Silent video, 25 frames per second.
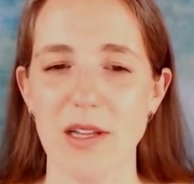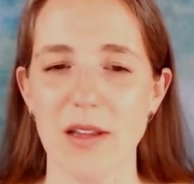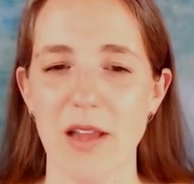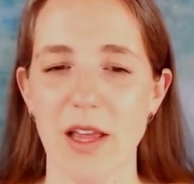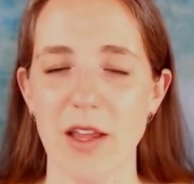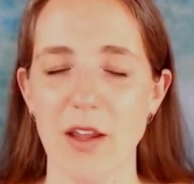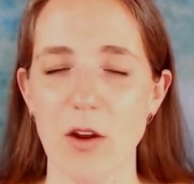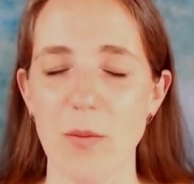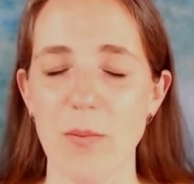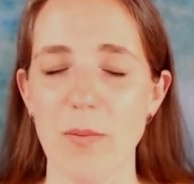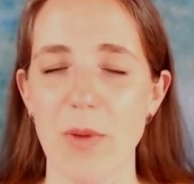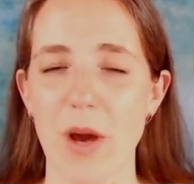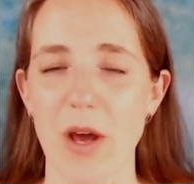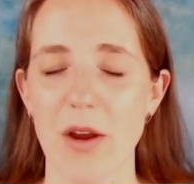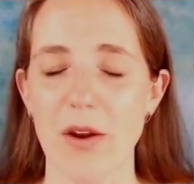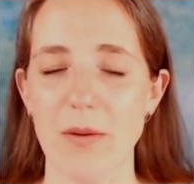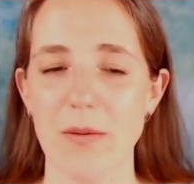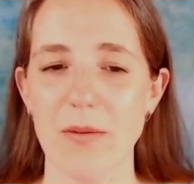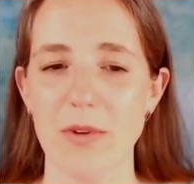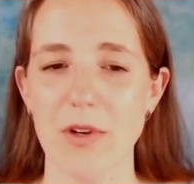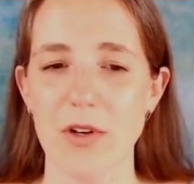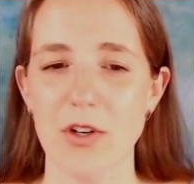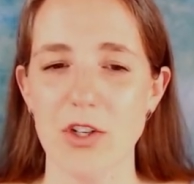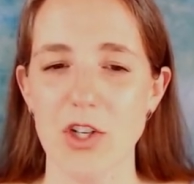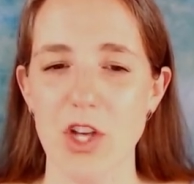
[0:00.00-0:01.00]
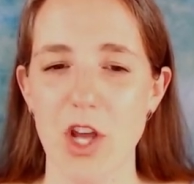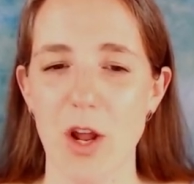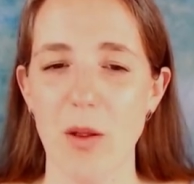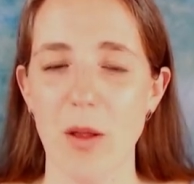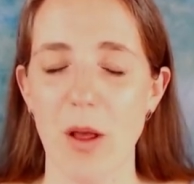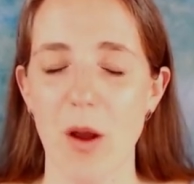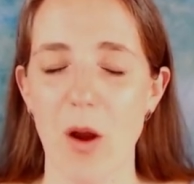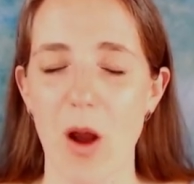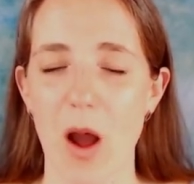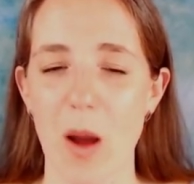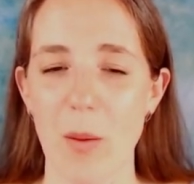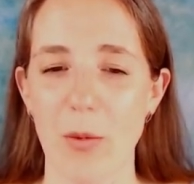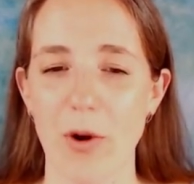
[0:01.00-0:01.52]
let your, your shuttle
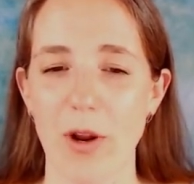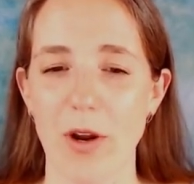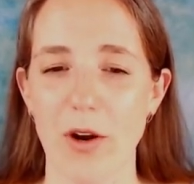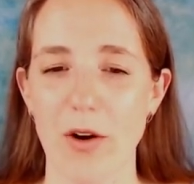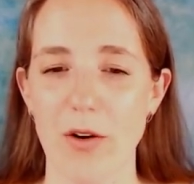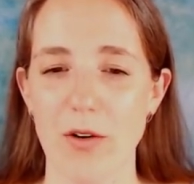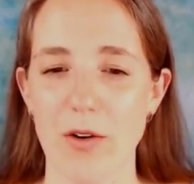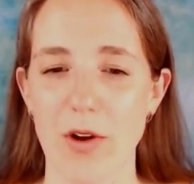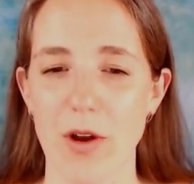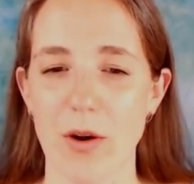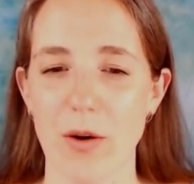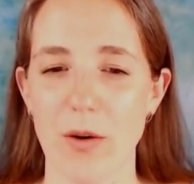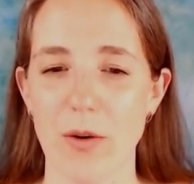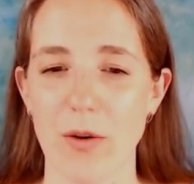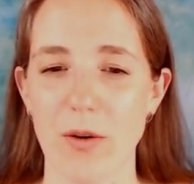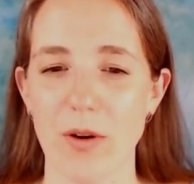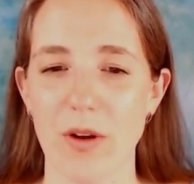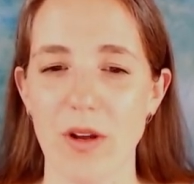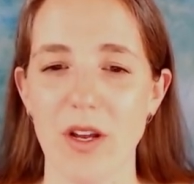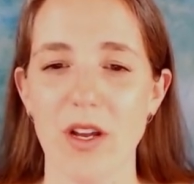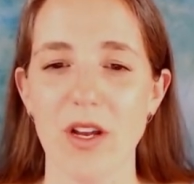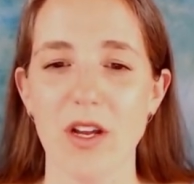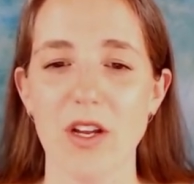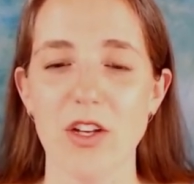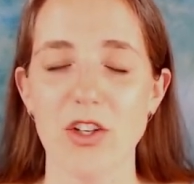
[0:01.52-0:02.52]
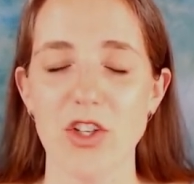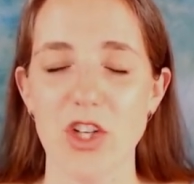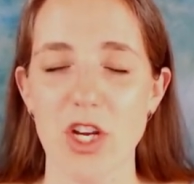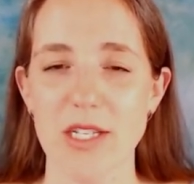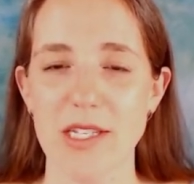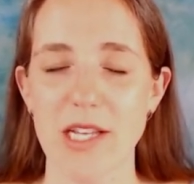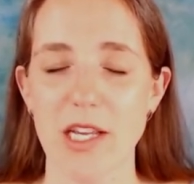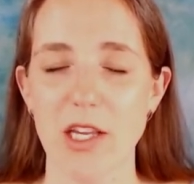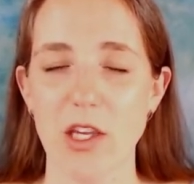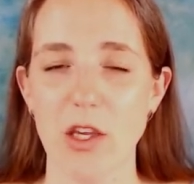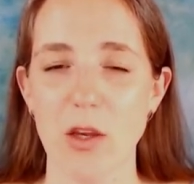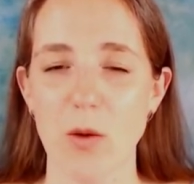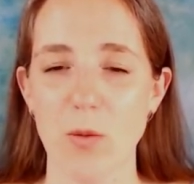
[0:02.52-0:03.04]
operator know, just
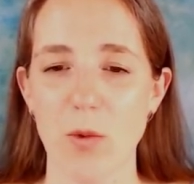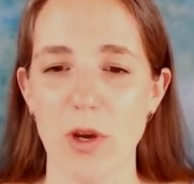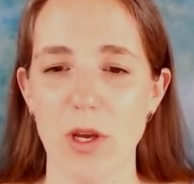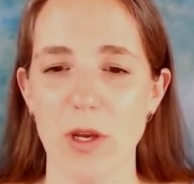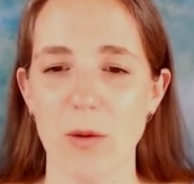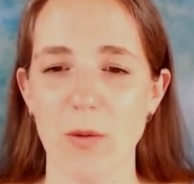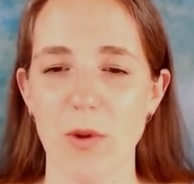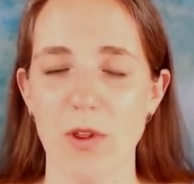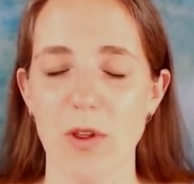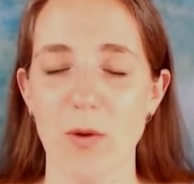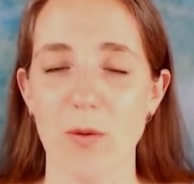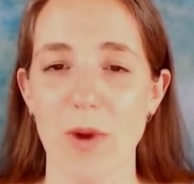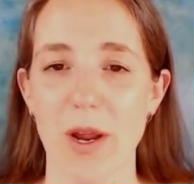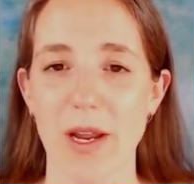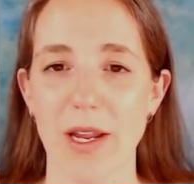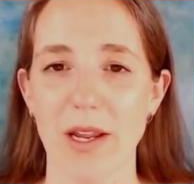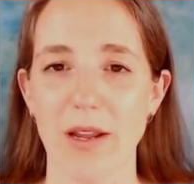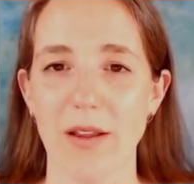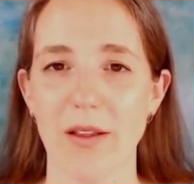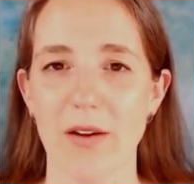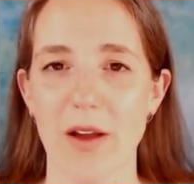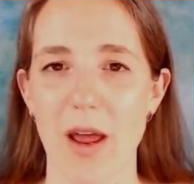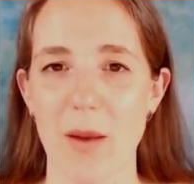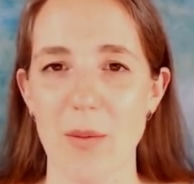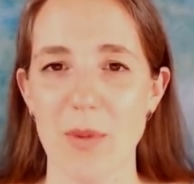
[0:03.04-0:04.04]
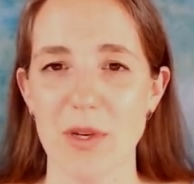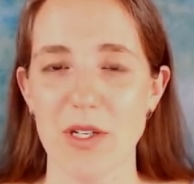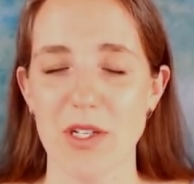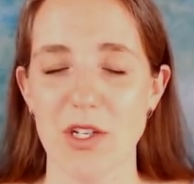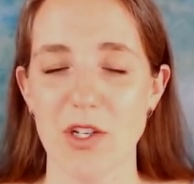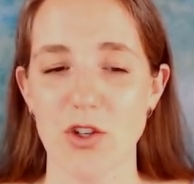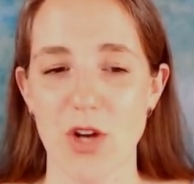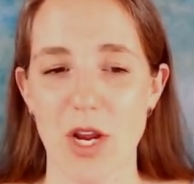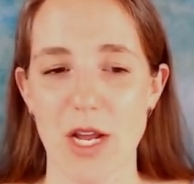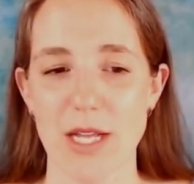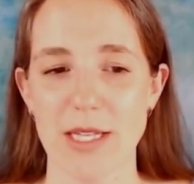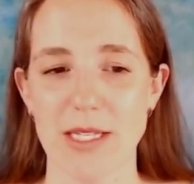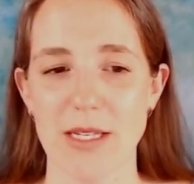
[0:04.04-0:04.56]
like you would with a regular Edmonton
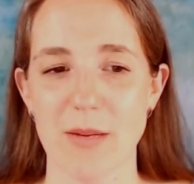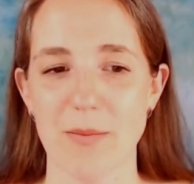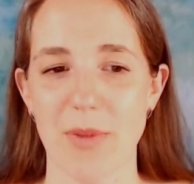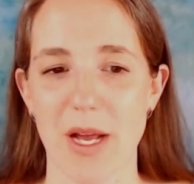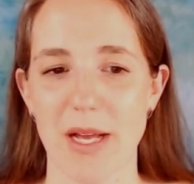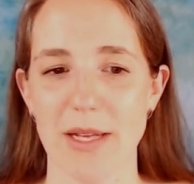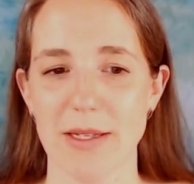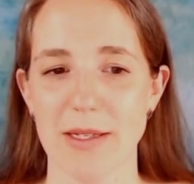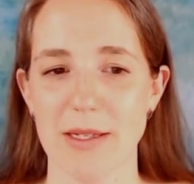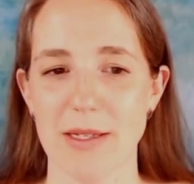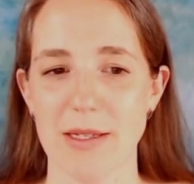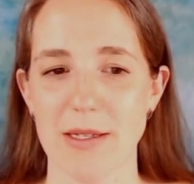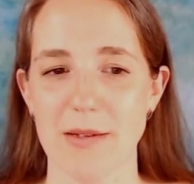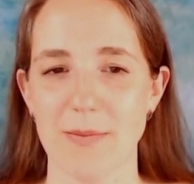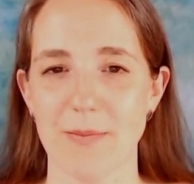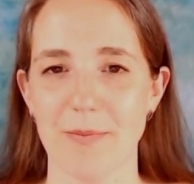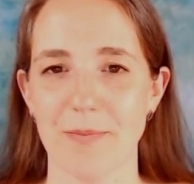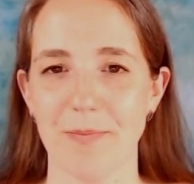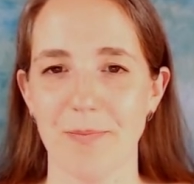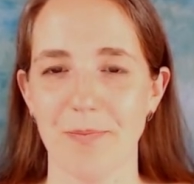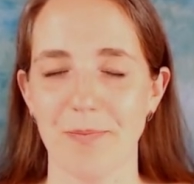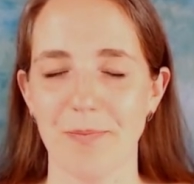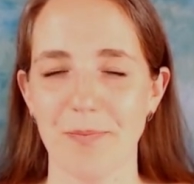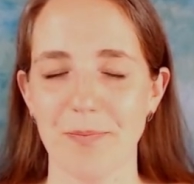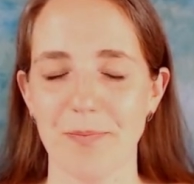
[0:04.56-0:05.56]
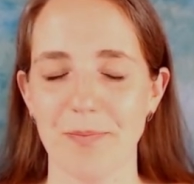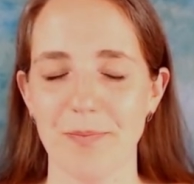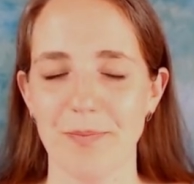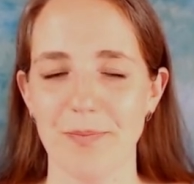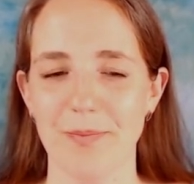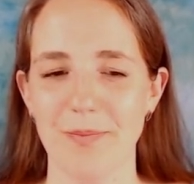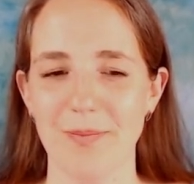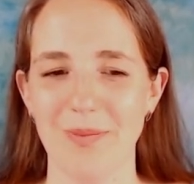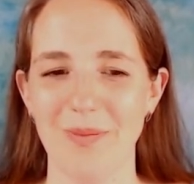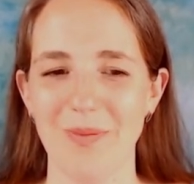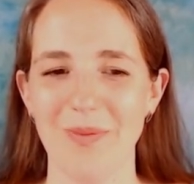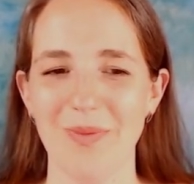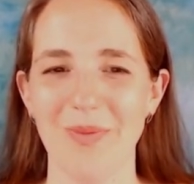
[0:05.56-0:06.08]
Transit bus.
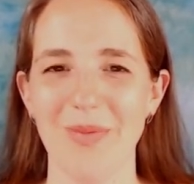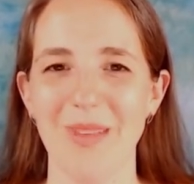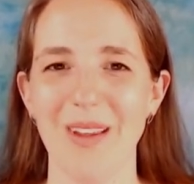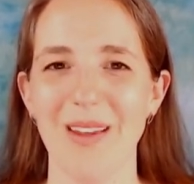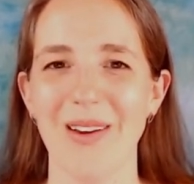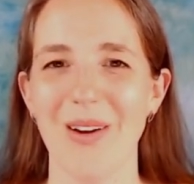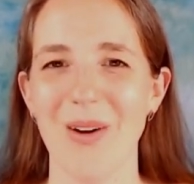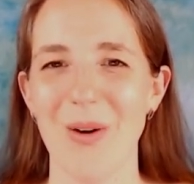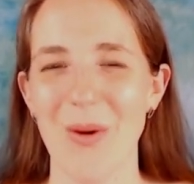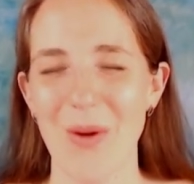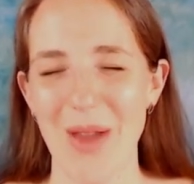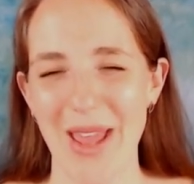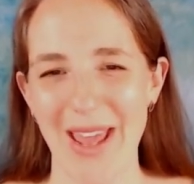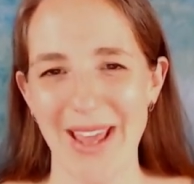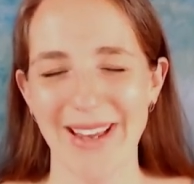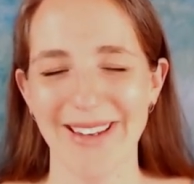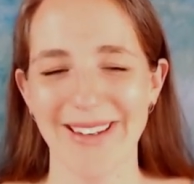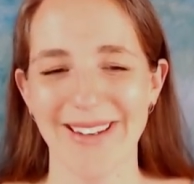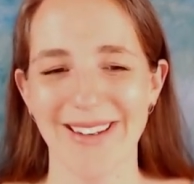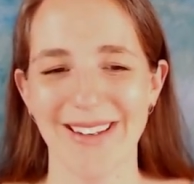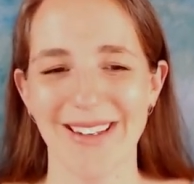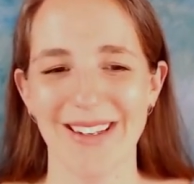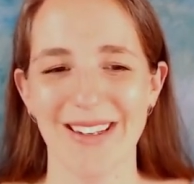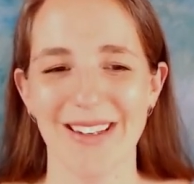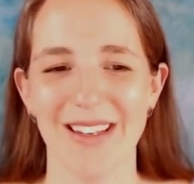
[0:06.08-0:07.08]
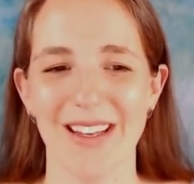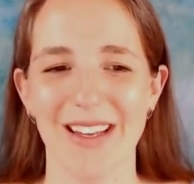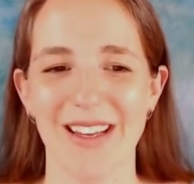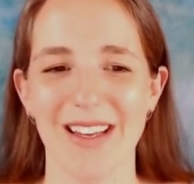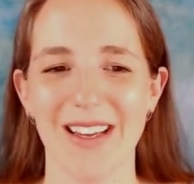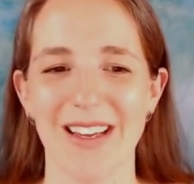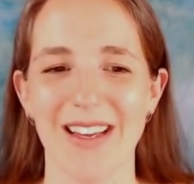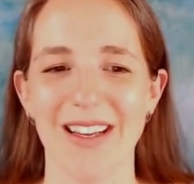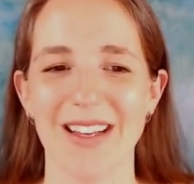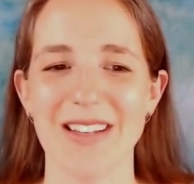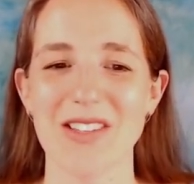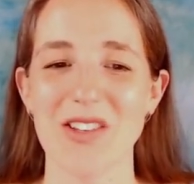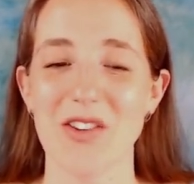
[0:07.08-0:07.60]
Okay,
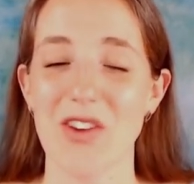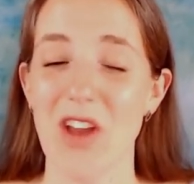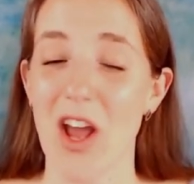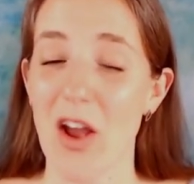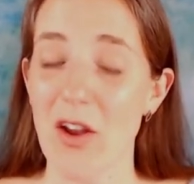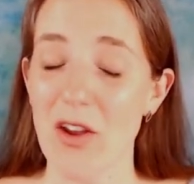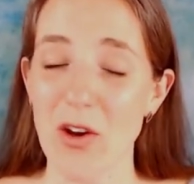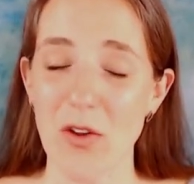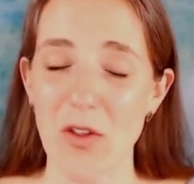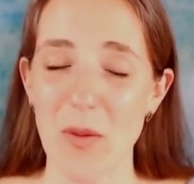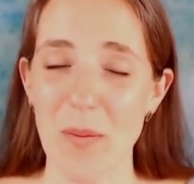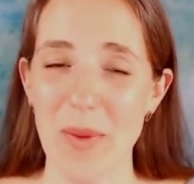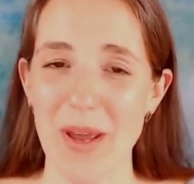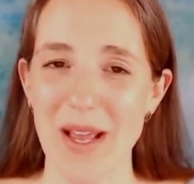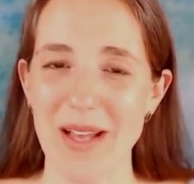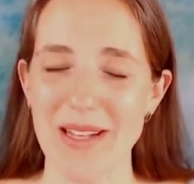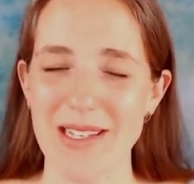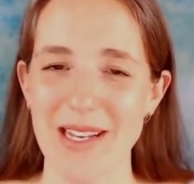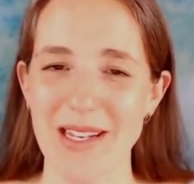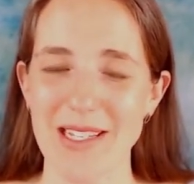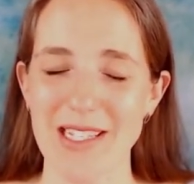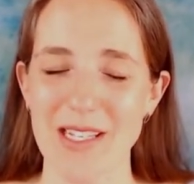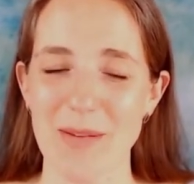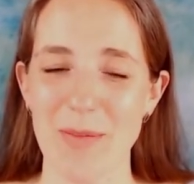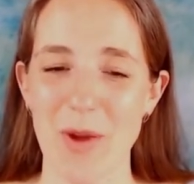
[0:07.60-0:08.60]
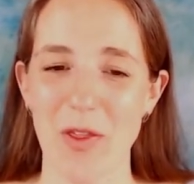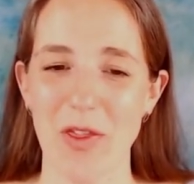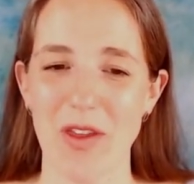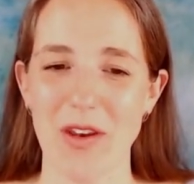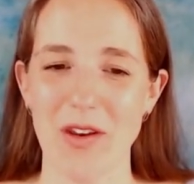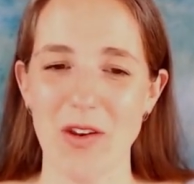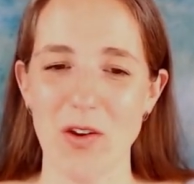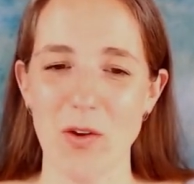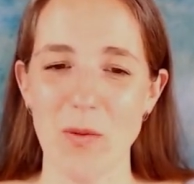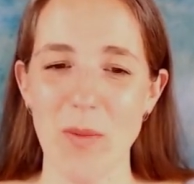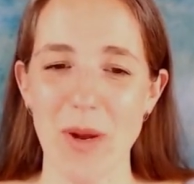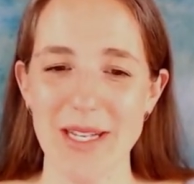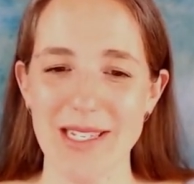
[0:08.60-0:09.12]
so now you know the basics about the
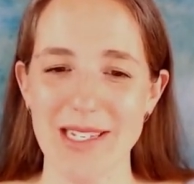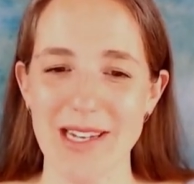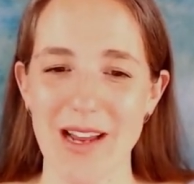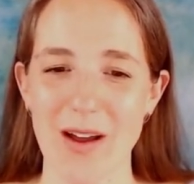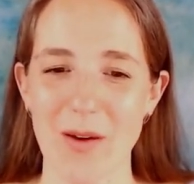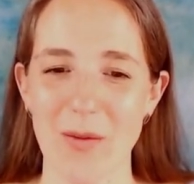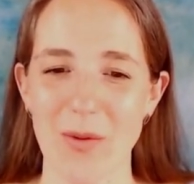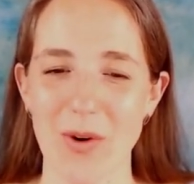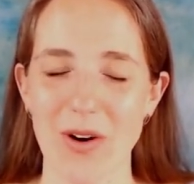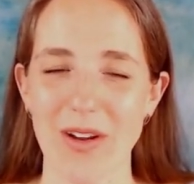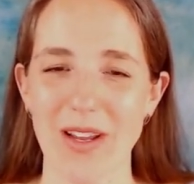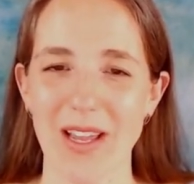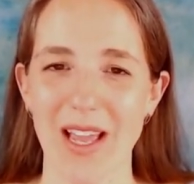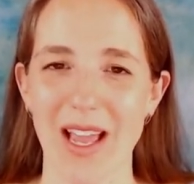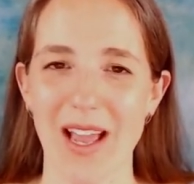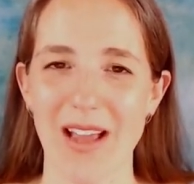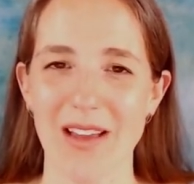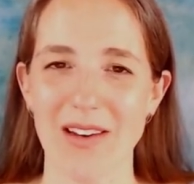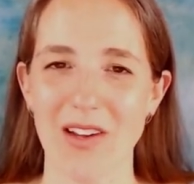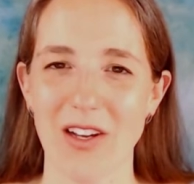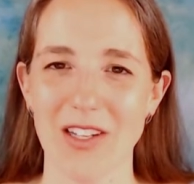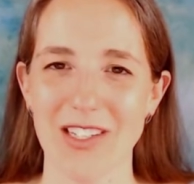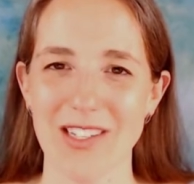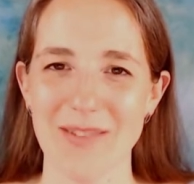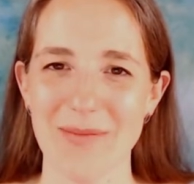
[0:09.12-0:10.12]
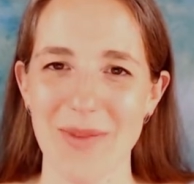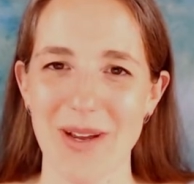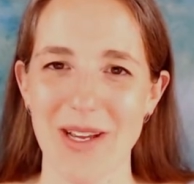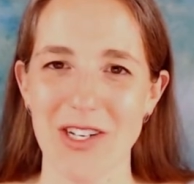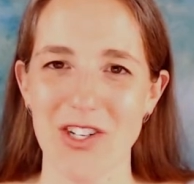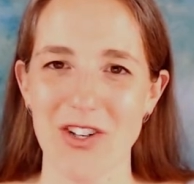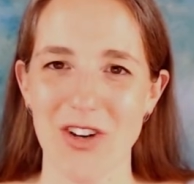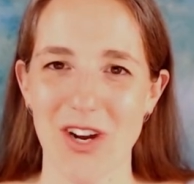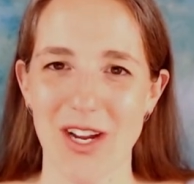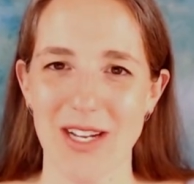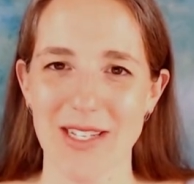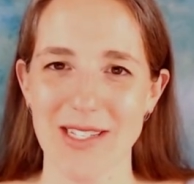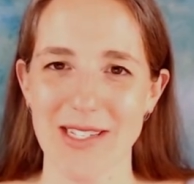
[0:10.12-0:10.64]
new bus network and on-demand
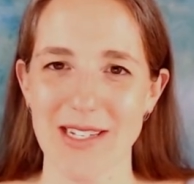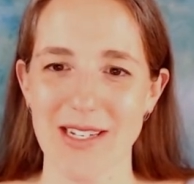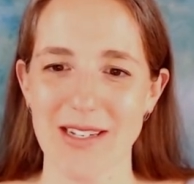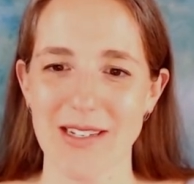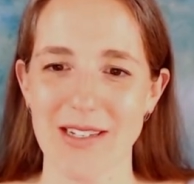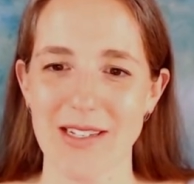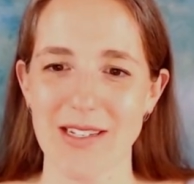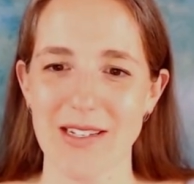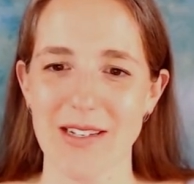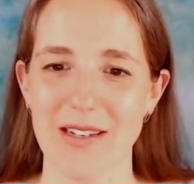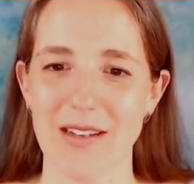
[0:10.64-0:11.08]
transit.